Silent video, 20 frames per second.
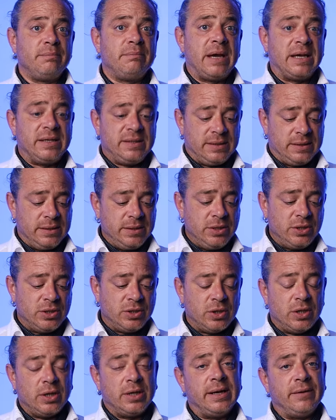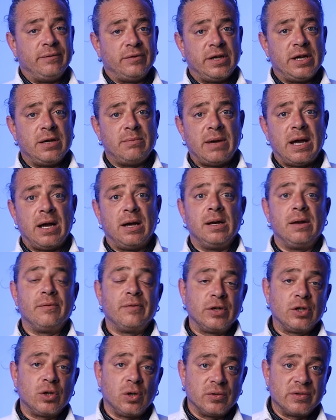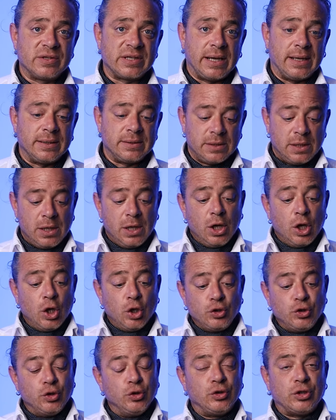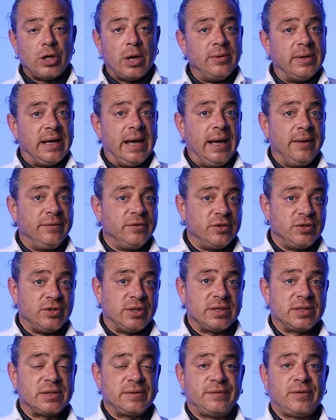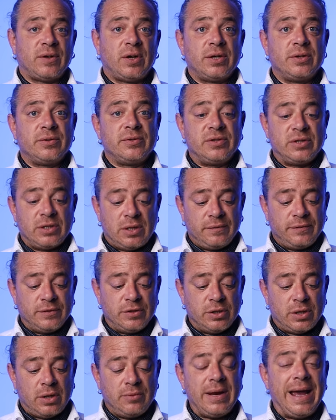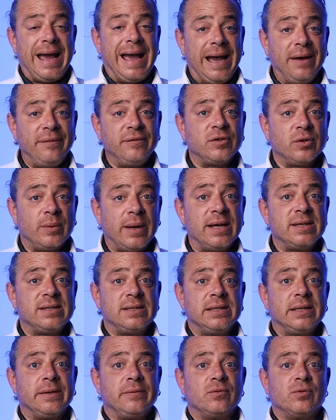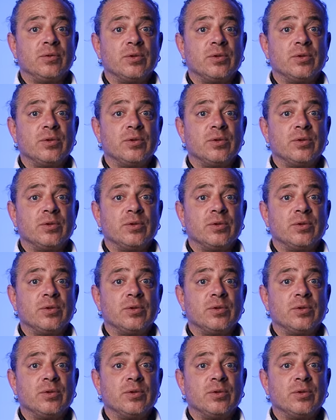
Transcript: message and every email, every contact. You don't have to justify yourself and you don't have to actually give a